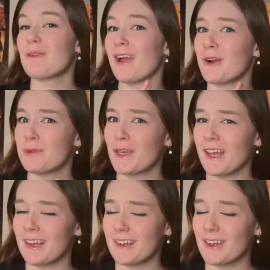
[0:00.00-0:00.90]
I hope you
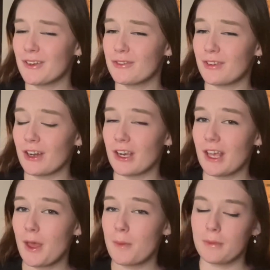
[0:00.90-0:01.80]
had a
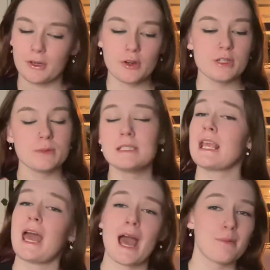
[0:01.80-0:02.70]
very Merry Christmas,
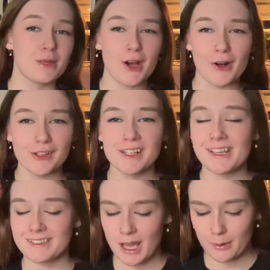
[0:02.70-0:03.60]
Happy
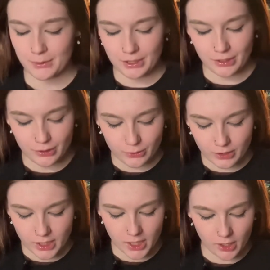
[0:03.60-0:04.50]
Holidays, Happy New
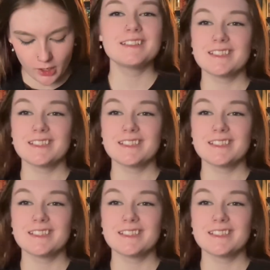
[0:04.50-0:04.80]
Year.